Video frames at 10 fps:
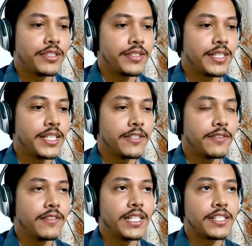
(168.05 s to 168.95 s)
scene
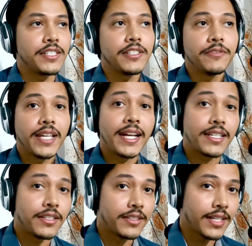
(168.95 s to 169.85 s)
will receive that
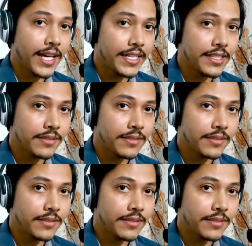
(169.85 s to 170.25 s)
current light.